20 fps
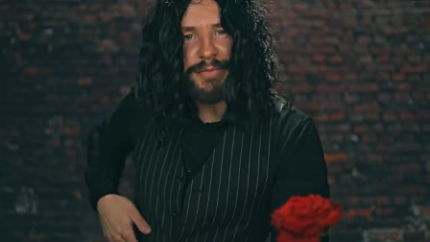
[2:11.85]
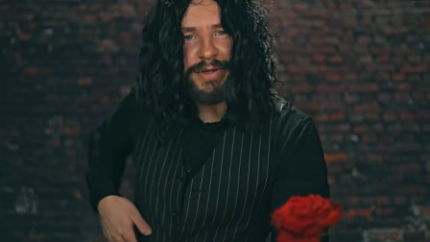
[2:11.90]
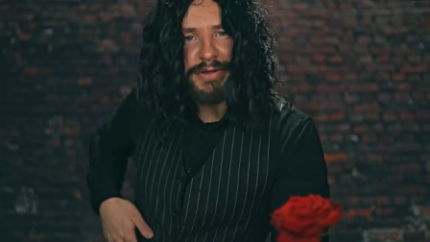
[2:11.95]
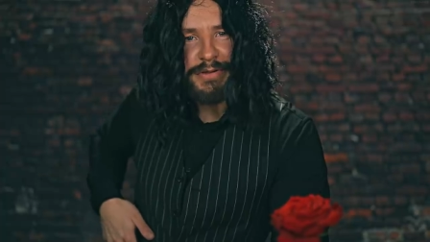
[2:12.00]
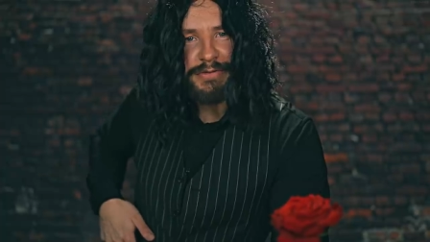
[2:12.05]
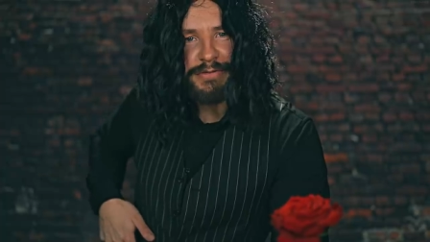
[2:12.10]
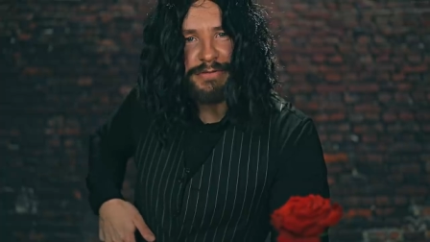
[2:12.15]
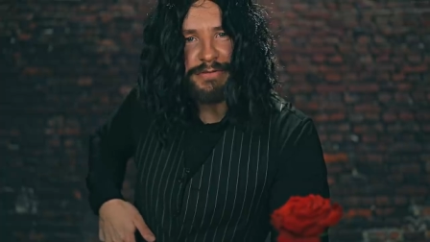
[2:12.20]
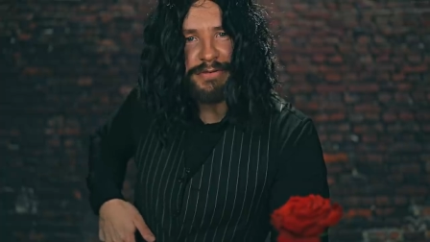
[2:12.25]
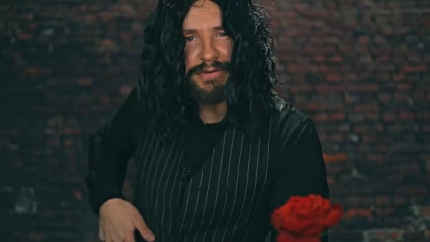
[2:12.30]

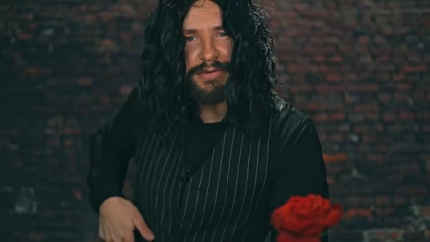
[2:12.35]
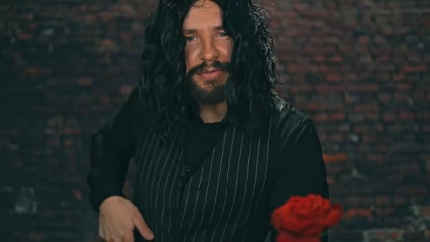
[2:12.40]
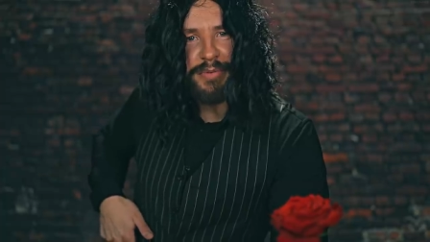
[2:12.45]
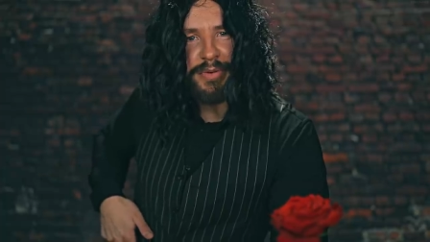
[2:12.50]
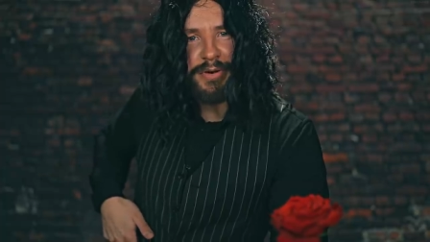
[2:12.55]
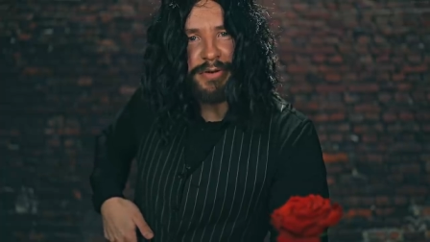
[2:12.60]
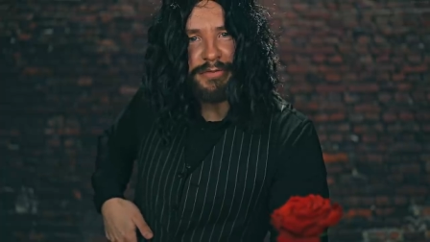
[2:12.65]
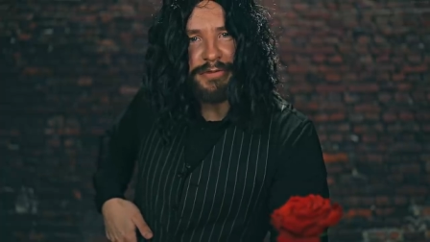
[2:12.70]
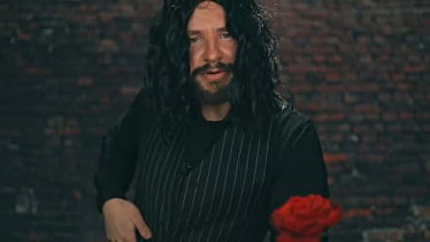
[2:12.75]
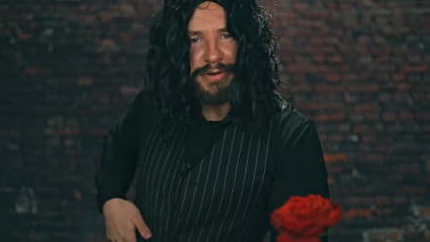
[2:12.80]
make you feel
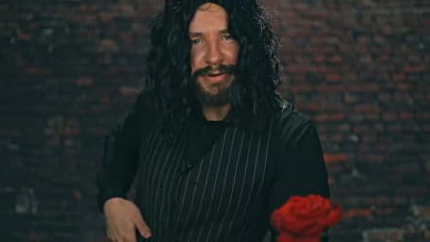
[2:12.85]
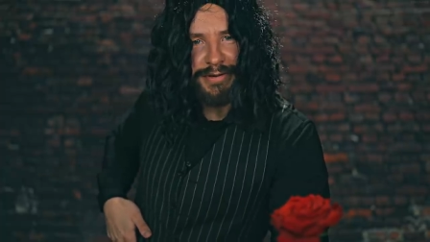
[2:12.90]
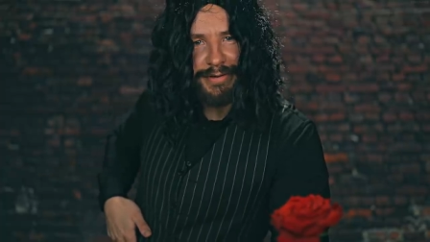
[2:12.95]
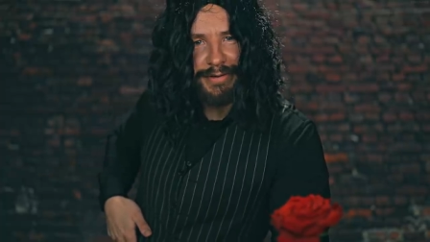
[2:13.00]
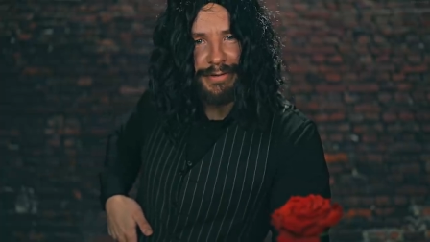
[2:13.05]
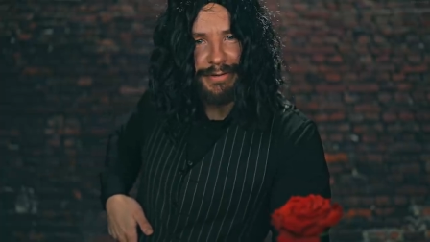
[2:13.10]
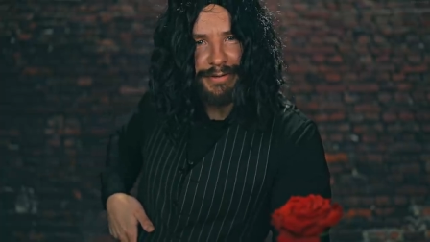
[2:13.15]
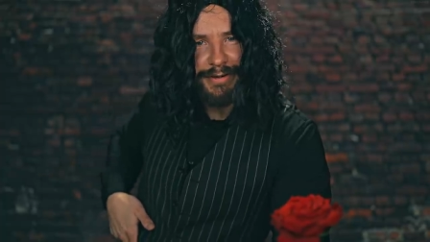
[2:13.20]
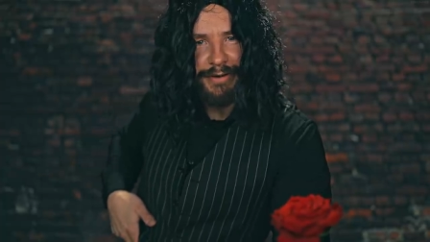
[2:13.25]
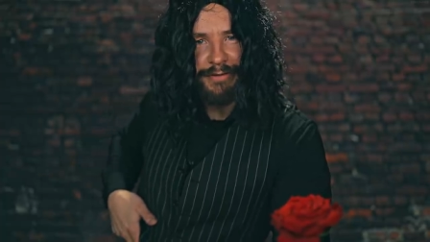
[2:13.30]
perfectly
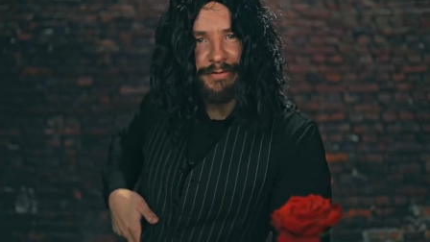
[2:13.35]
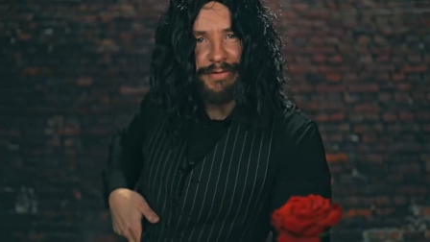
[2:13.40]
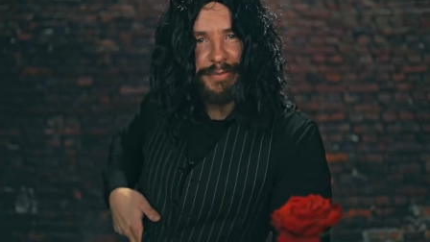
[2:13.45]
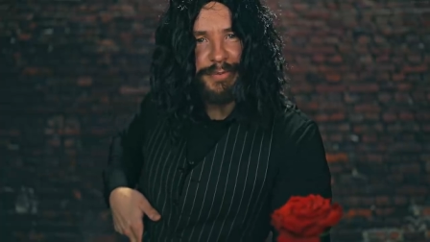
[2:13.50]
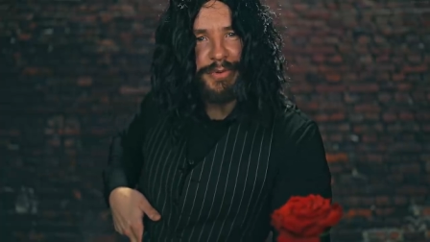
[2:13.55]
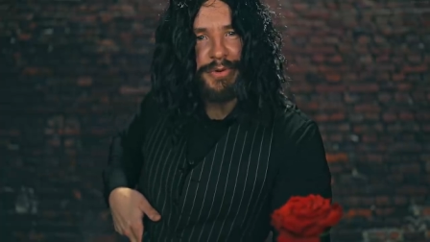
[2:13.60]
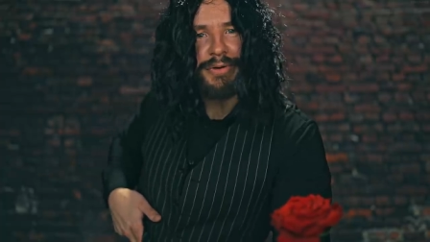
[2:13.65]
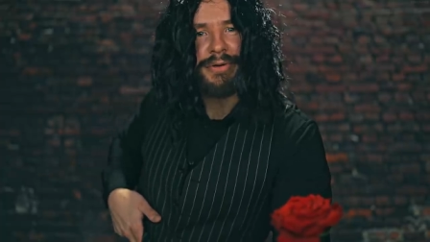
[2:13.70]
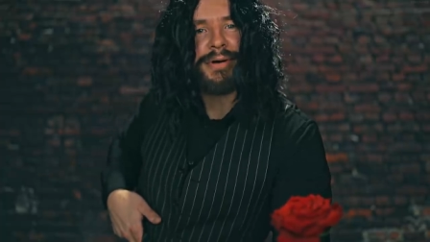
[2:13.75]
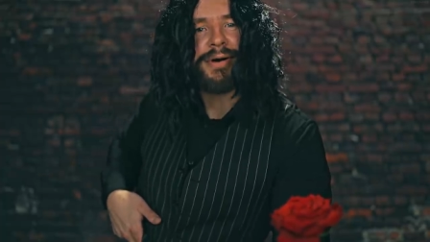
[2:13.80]

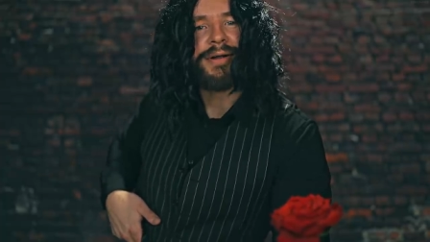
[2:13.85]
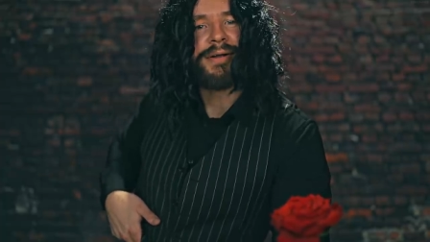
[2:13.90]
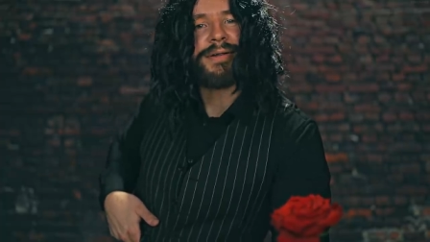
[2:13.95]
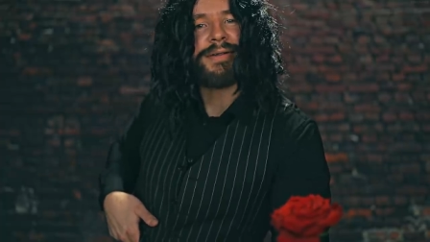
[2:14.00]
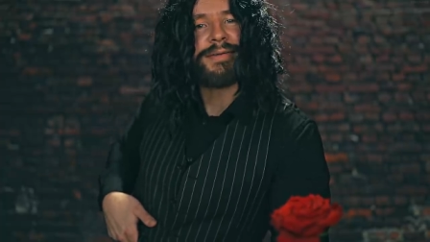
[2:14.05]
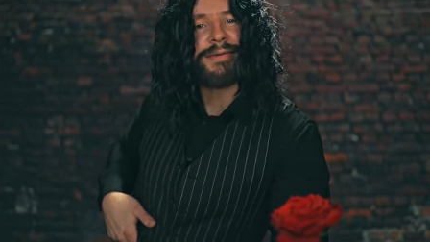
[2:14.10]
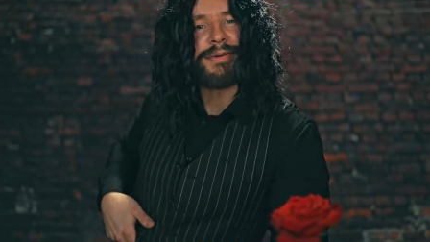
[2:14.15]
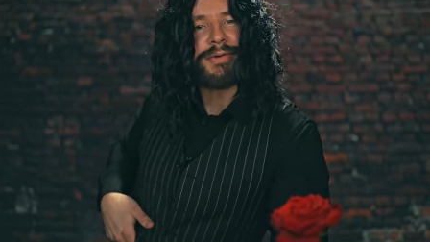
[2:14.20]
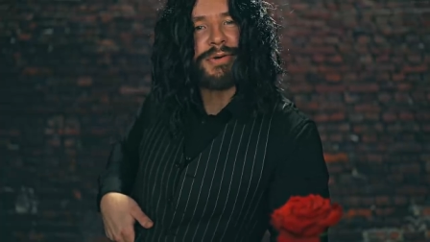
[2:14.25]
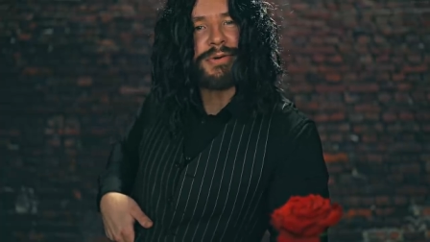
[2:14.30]
comfortable and
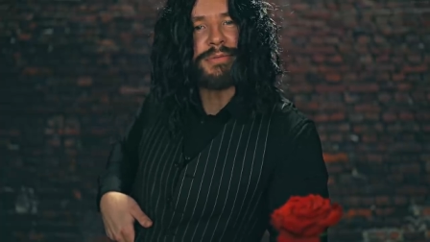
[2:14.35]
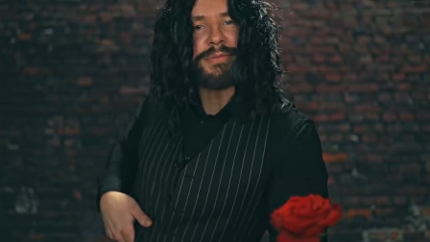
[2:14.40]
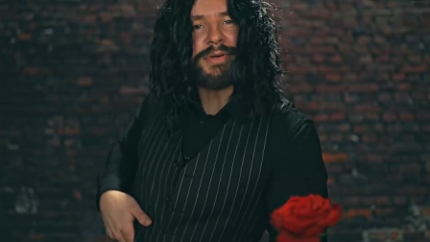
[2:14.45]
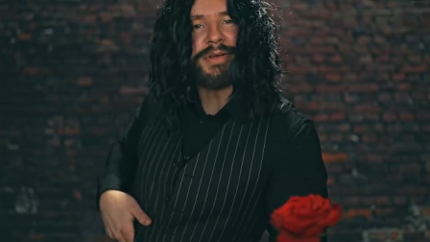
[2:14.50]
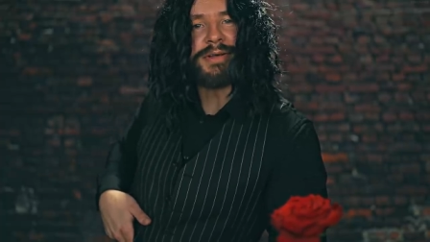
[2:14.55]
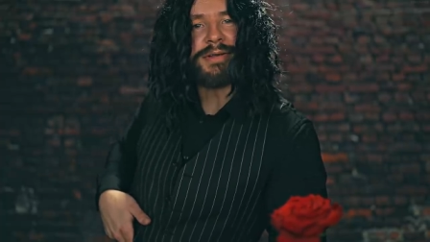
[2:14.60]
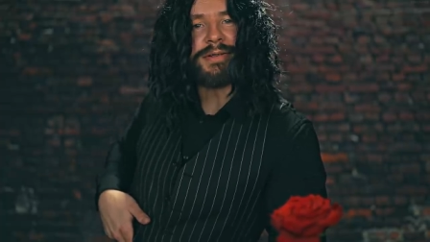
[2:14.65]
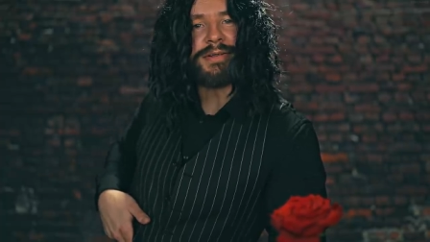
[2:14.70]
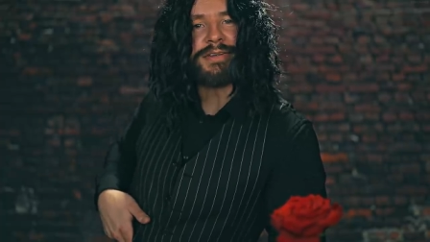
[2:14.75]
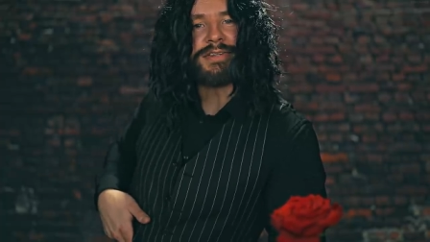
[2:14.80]
at home
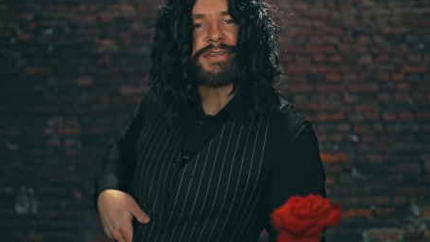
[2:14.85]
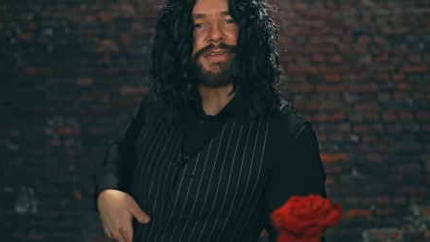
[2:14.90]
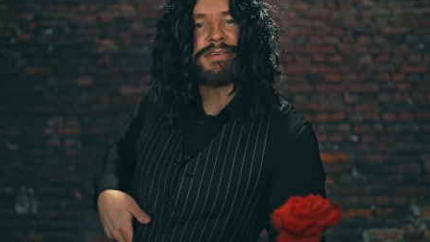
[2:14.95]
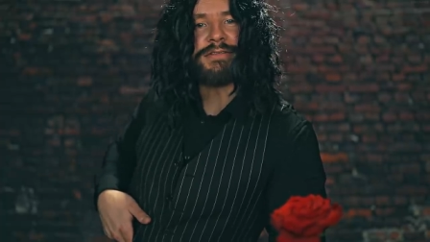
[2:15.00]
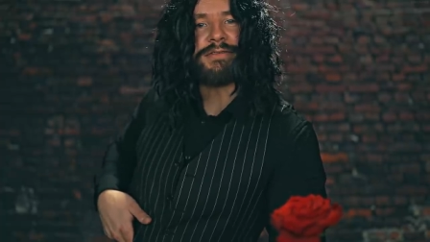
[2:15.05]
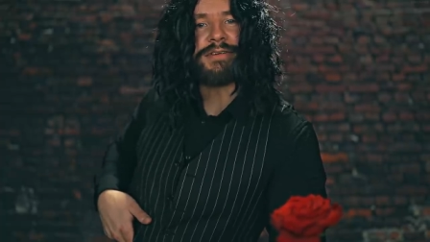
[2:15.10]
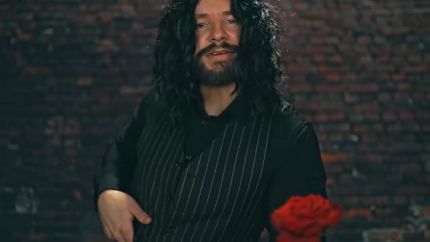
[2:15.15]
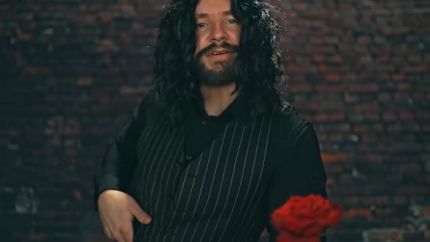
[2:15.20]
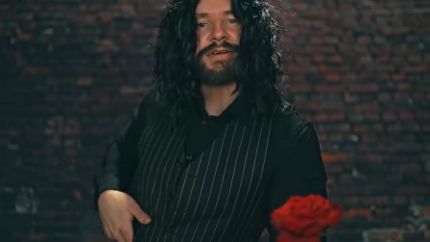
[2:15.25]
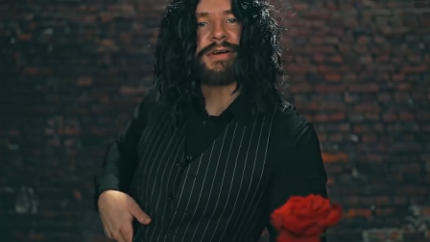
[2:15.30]
here this
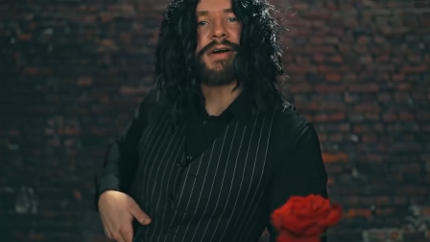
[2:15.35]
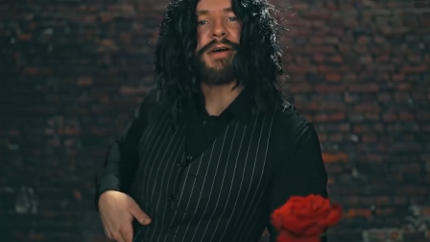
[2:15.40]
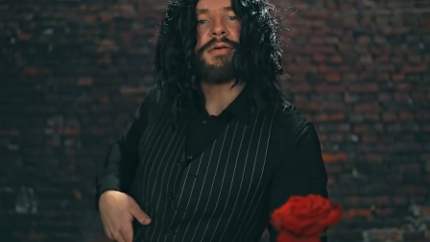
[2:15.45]
evening.